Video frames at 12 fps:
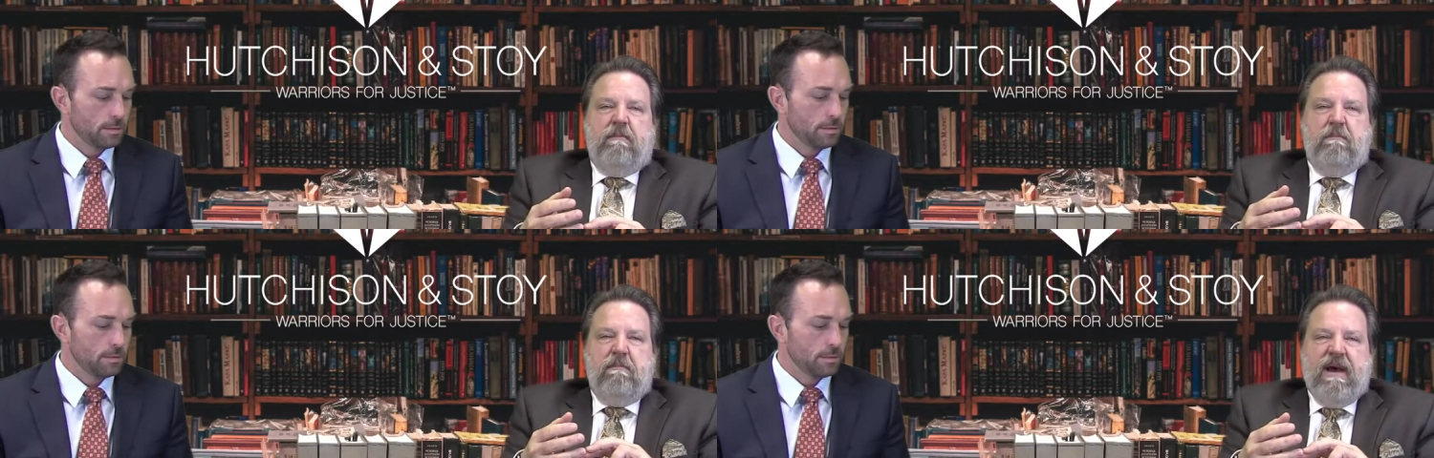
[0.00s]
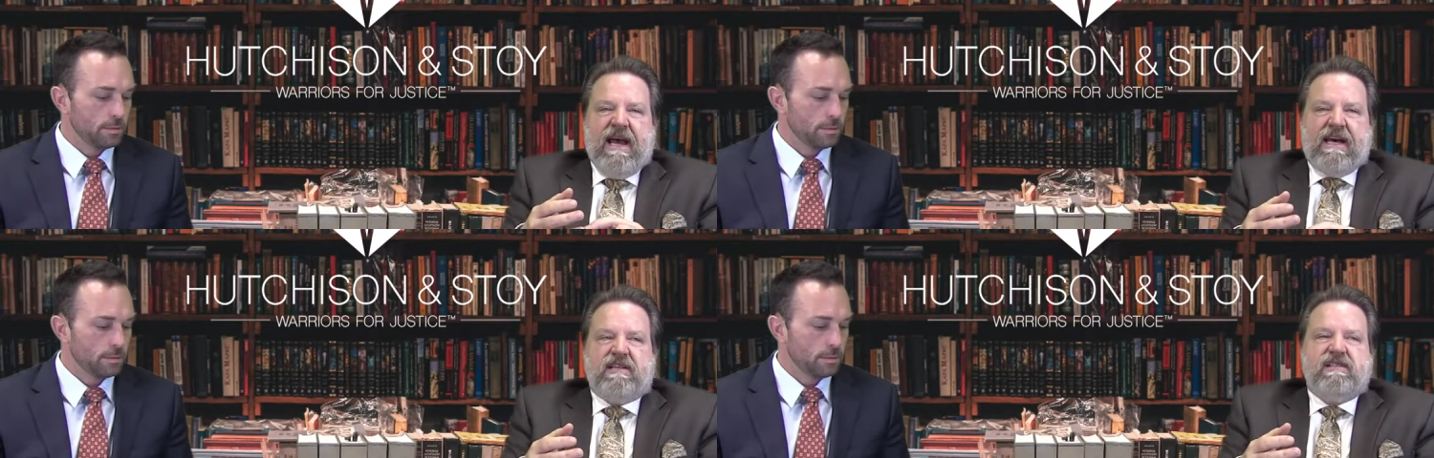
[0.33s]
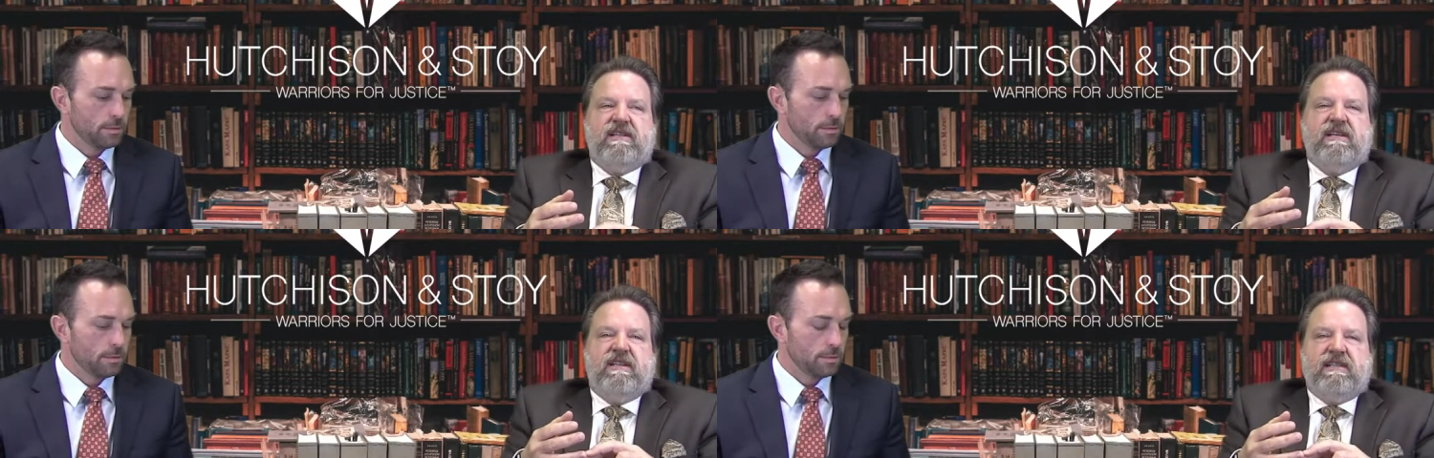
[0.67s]

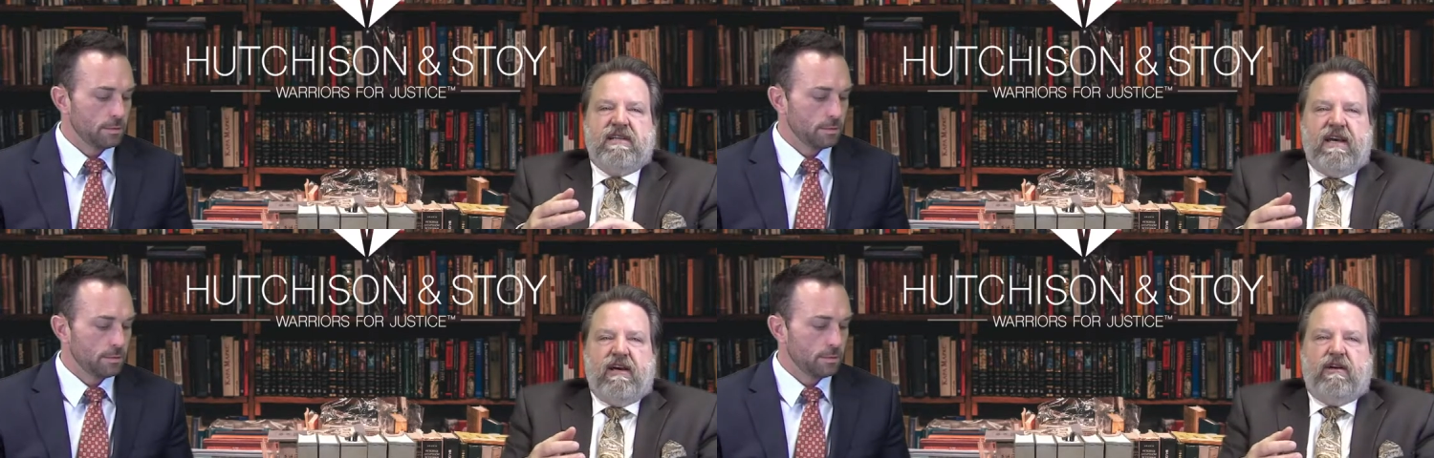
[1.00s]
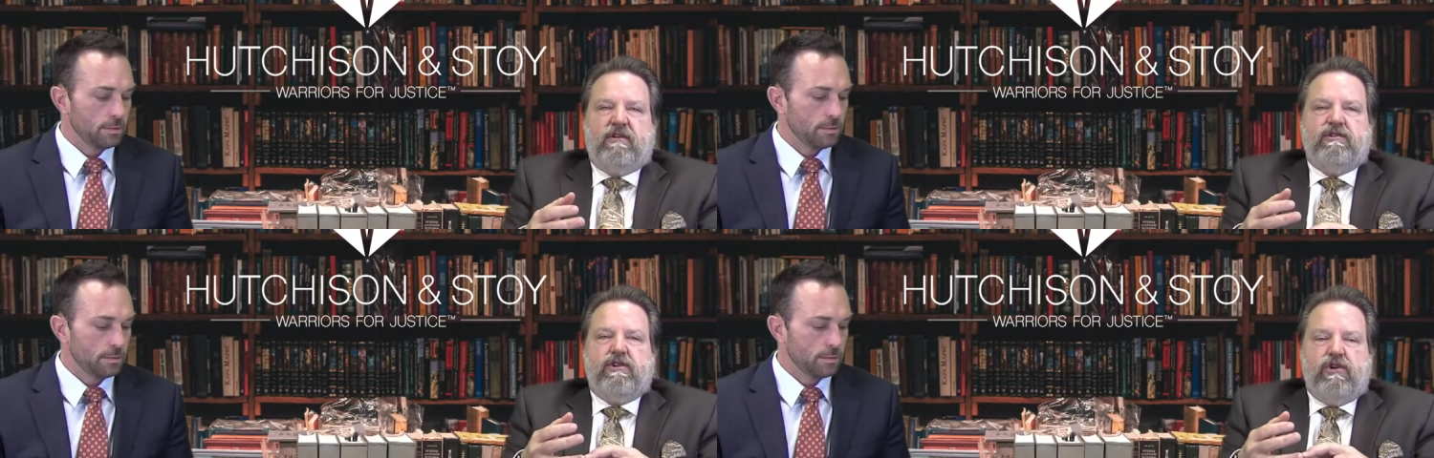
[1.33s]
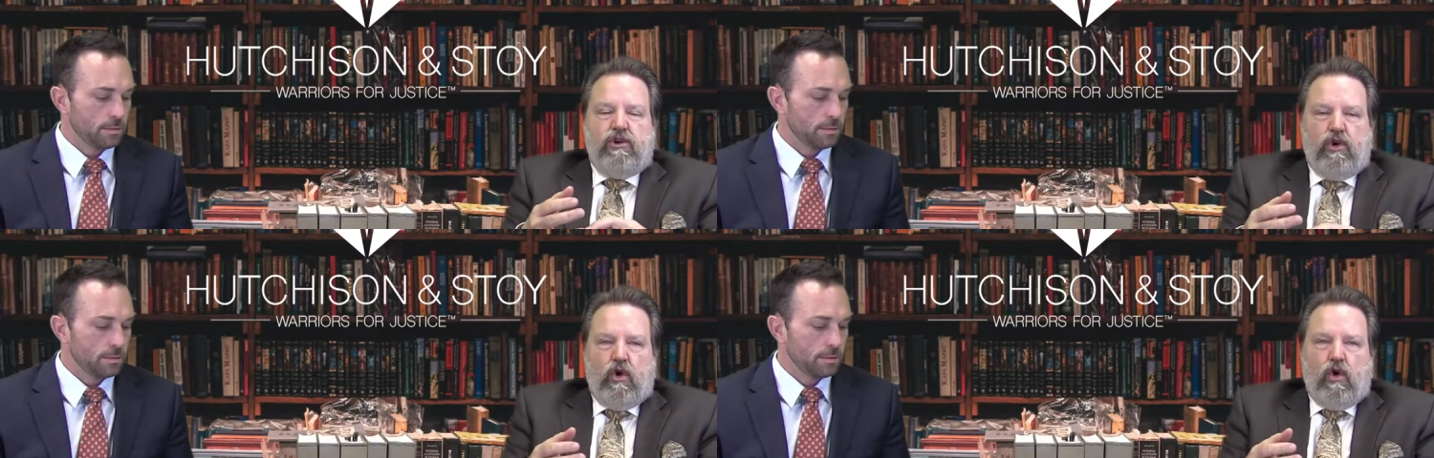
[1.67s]
Speaker 1: best tells
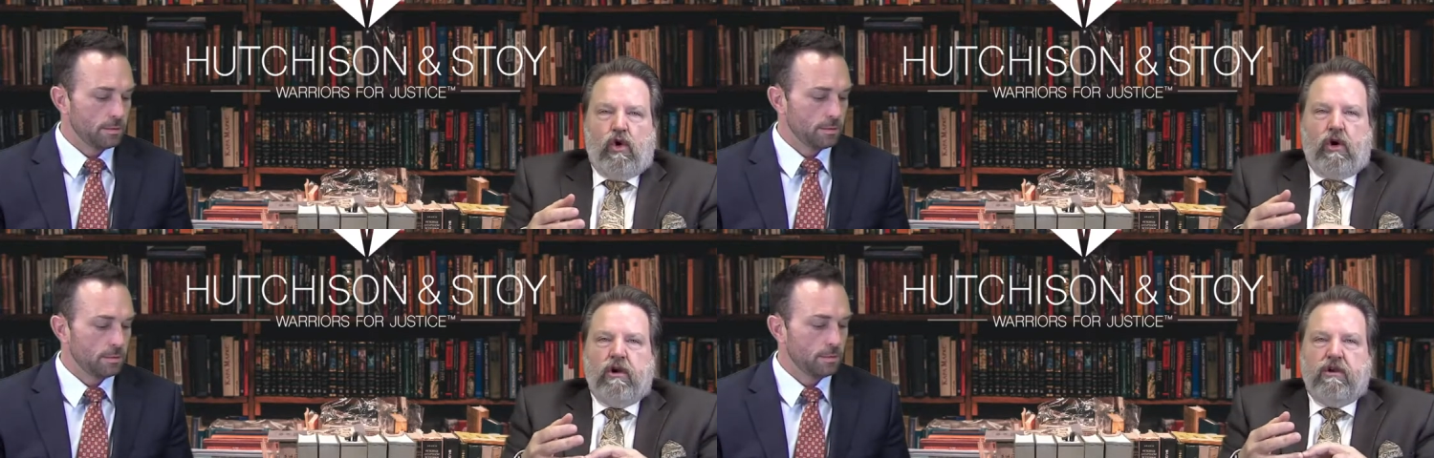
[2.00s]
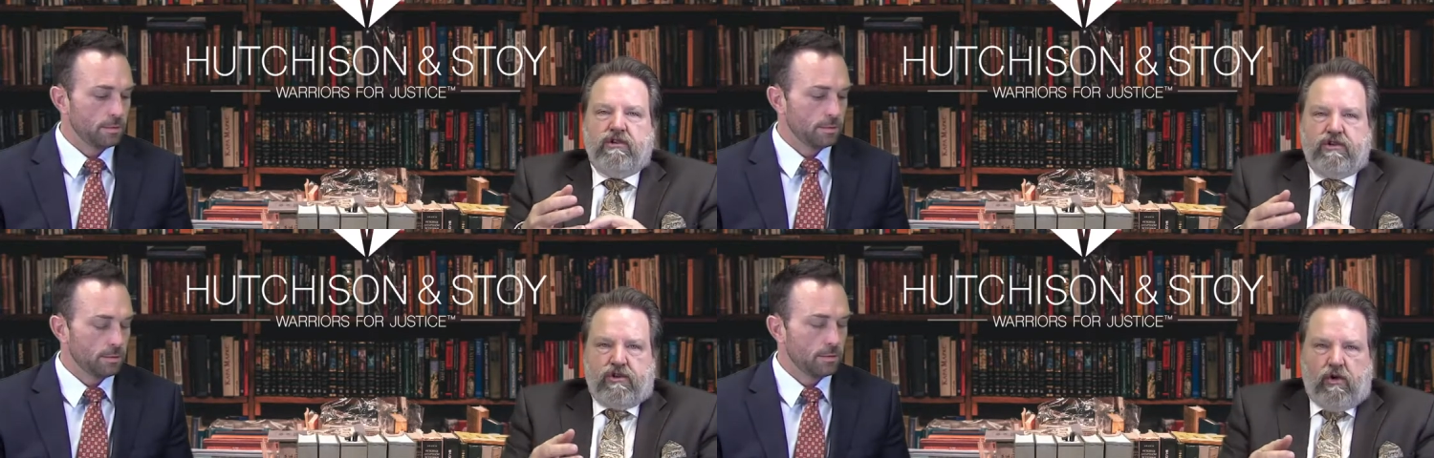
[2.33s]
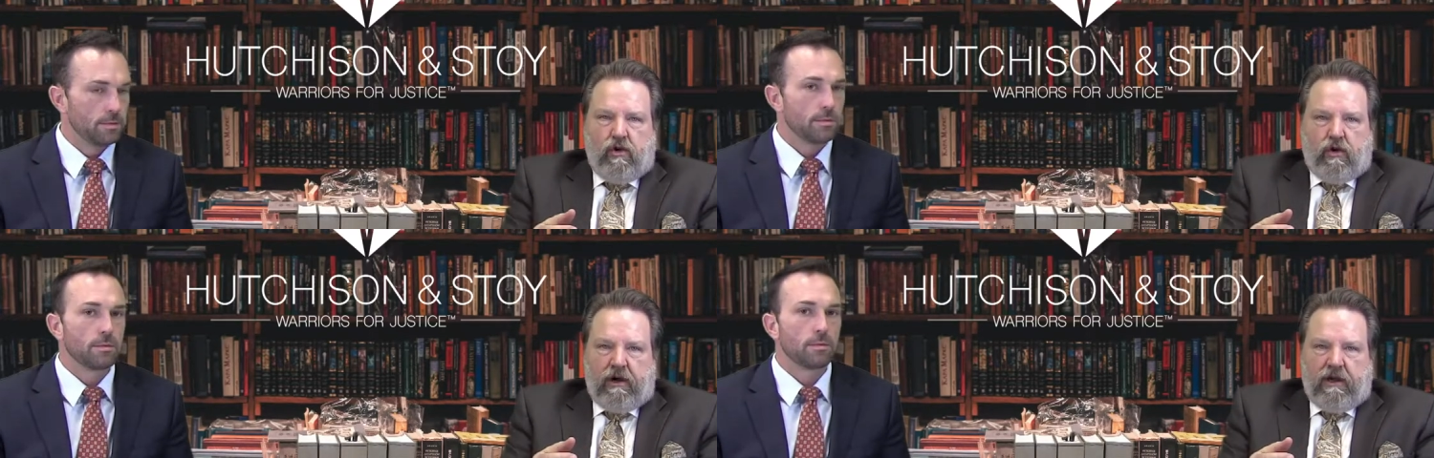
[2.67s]
your
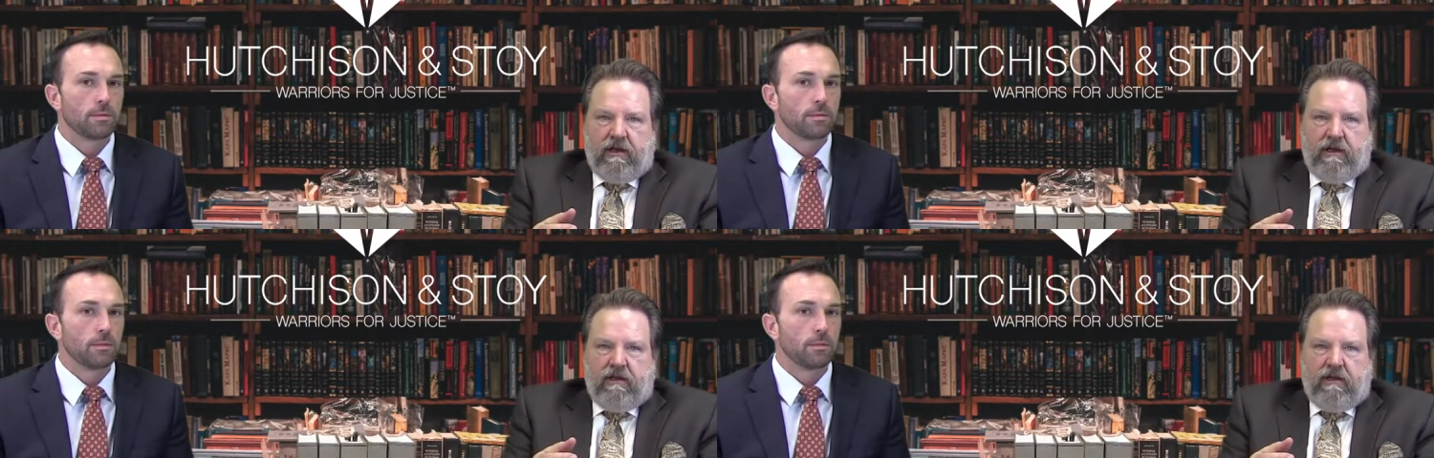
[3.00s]
story.